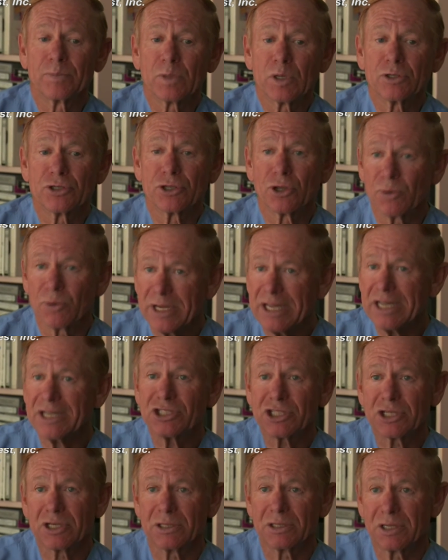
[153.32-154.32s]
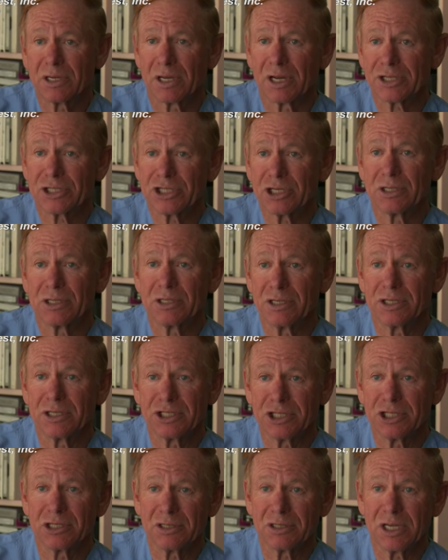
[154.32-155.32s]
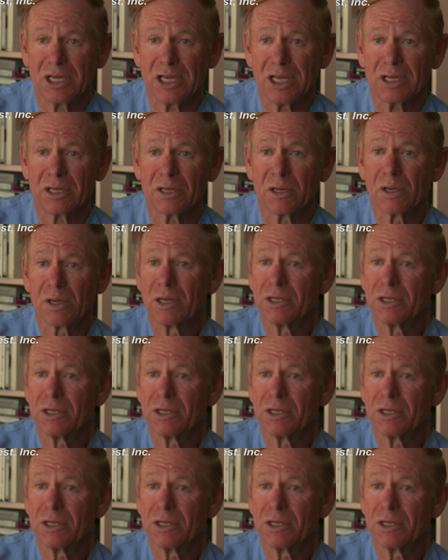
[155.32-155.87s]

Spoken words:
So each concussion is unique